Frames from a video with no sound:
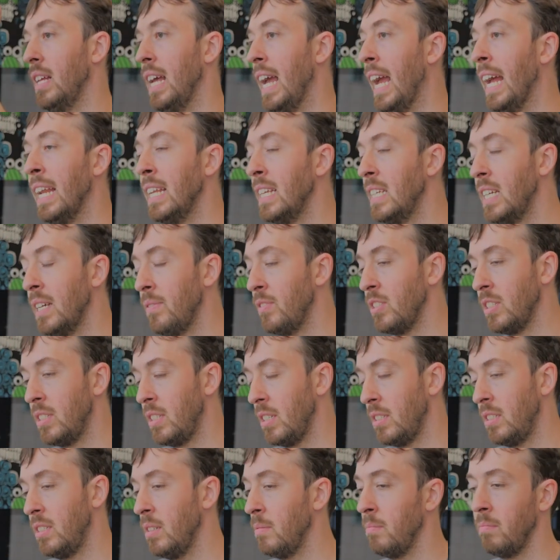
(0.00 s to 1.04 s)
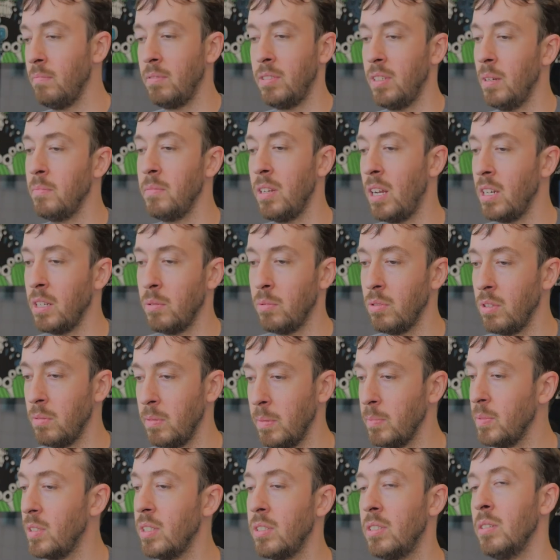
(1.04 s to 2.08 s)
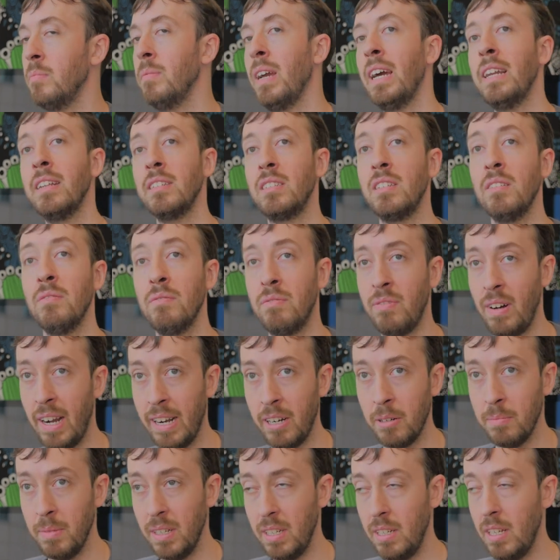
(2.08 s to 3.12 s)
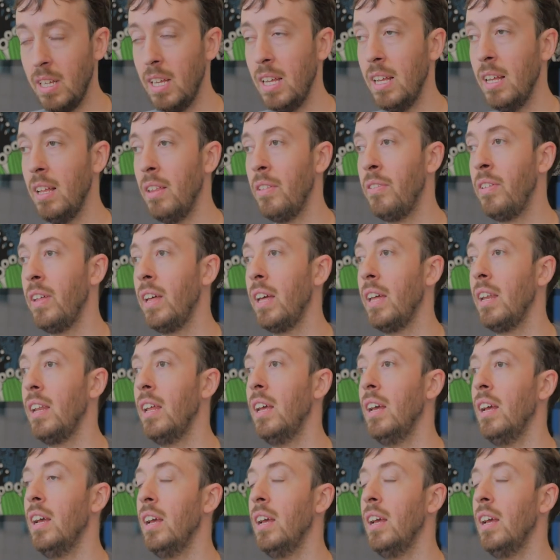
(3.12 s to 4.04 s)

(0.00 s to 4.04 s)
any given system, some non-equilibrium system, and its environment. Yeah. That